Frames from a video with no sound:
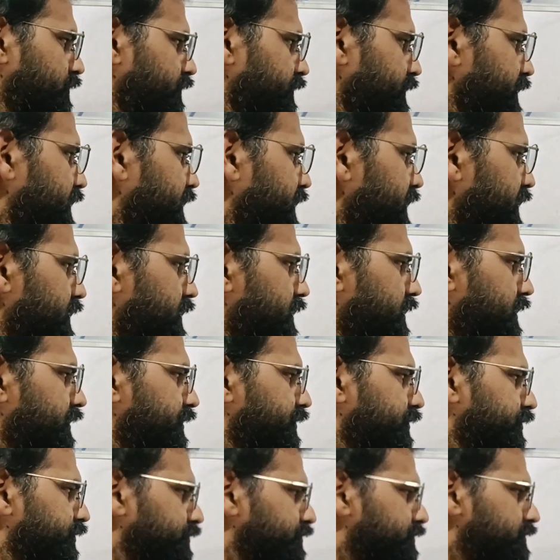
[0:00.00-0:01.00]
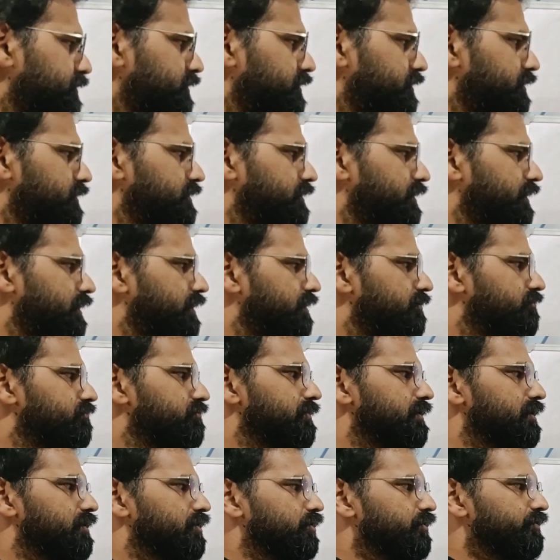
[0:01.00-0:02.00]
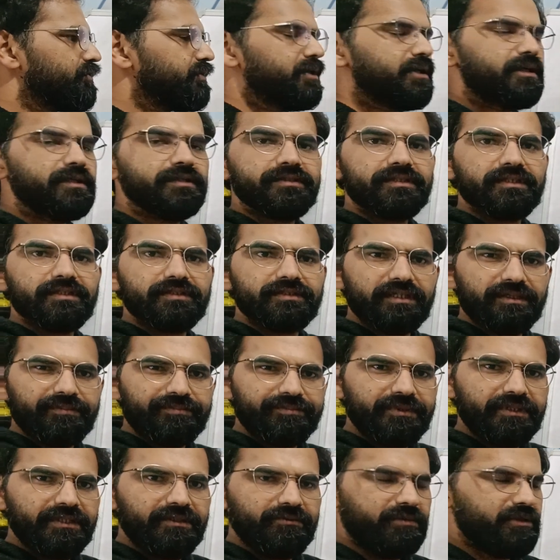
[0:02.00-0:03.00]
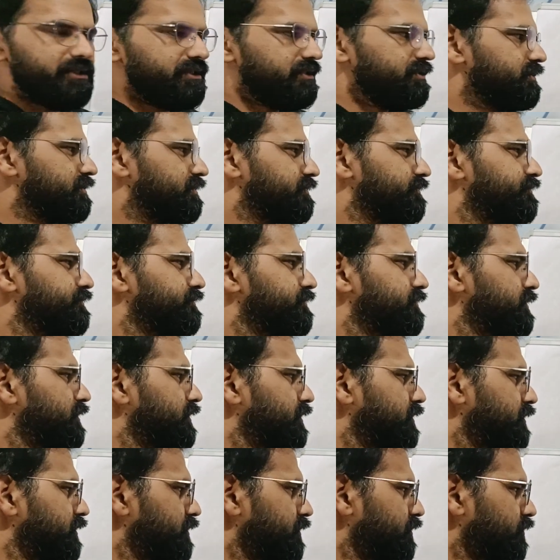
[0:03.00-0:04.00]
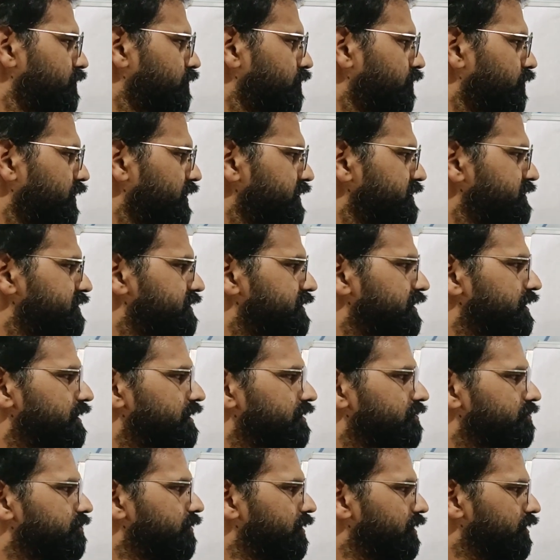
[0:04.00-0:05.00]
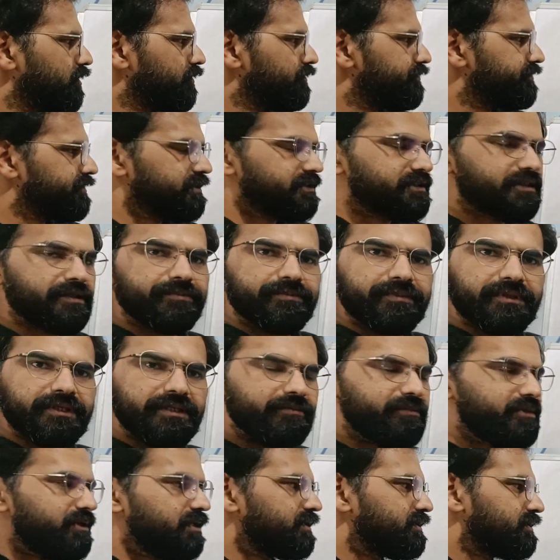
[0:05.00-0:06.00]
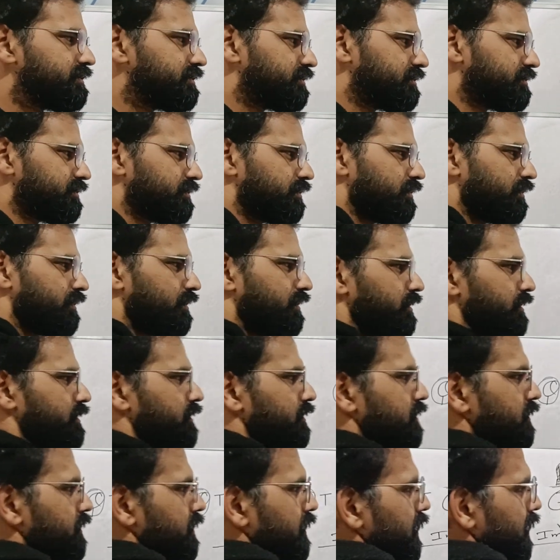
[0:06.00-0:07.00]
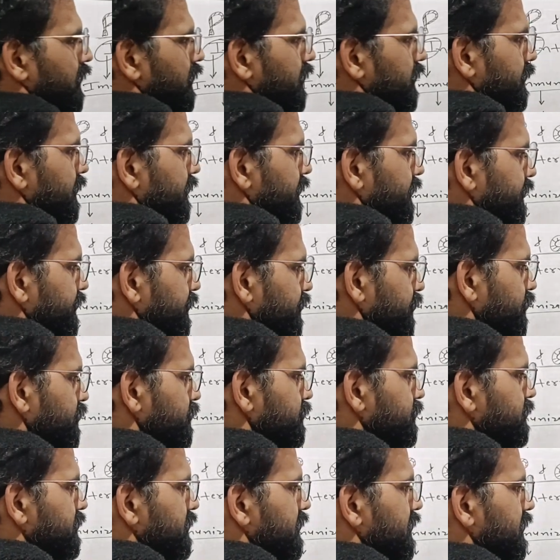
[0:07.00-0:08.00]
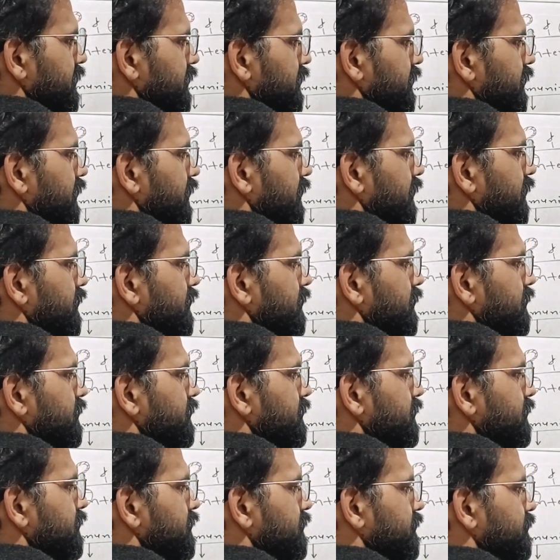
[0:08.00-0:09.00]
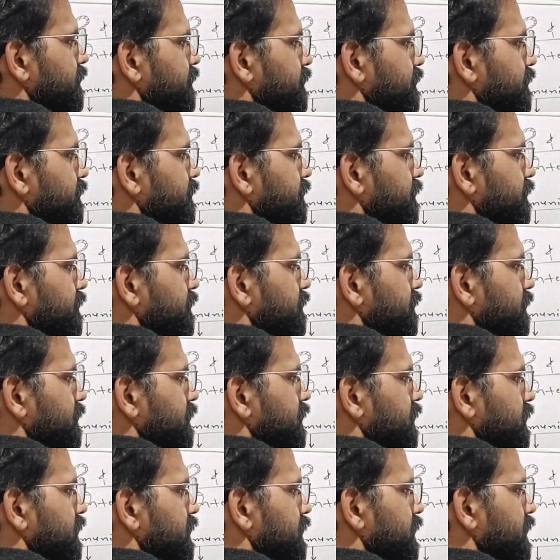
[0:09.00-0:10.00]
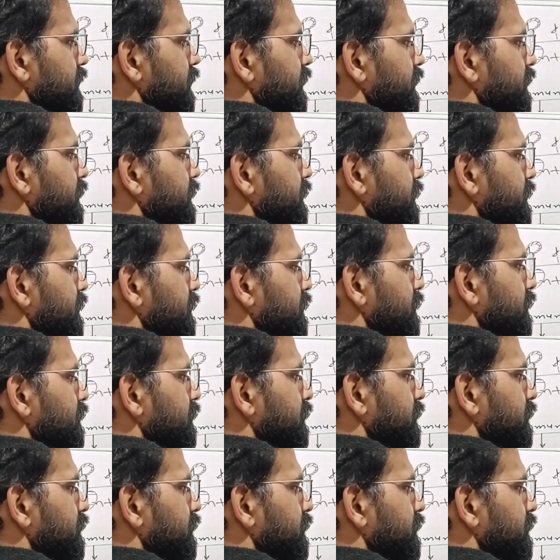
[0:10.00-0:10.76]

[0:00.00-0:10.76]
we can reduce the number of susceptibles. Once the number of susceptibles are reduced in a herd, then